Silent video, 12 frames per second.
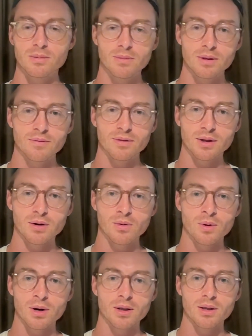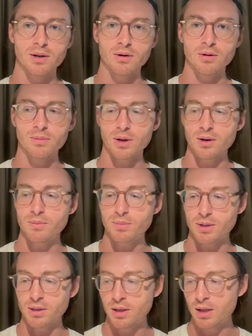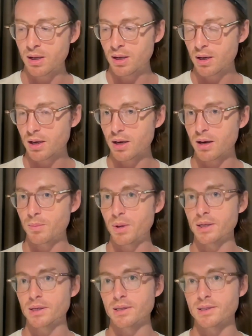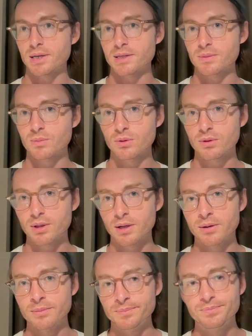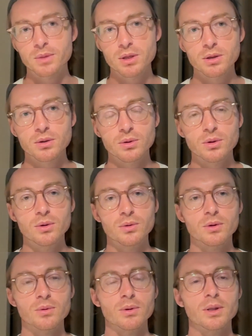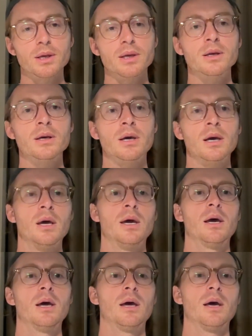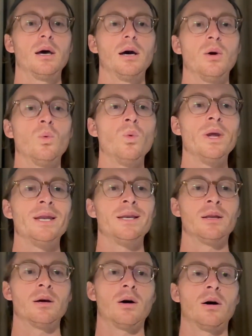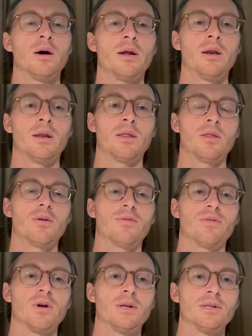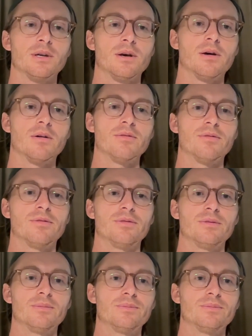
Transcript: if they don't want to hear about it, but make it accessible, then you could really win on the front of